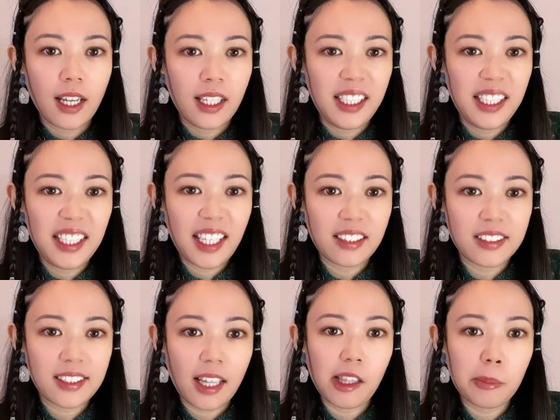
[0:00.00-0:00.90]
he can
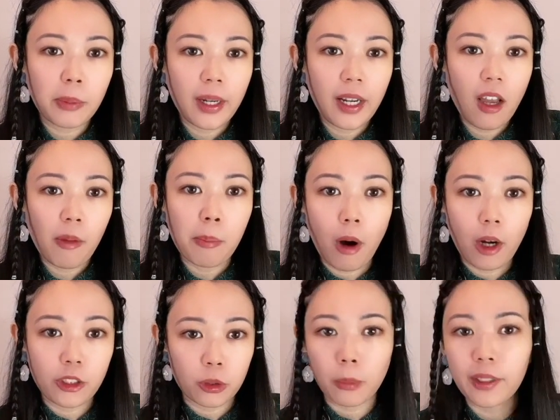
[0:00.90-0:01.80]
celebrate on
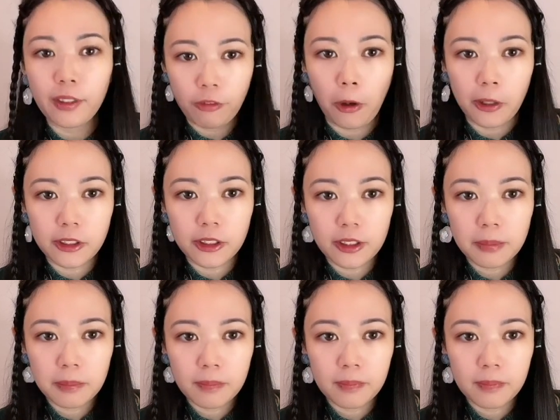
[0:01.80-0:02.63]
March 21st.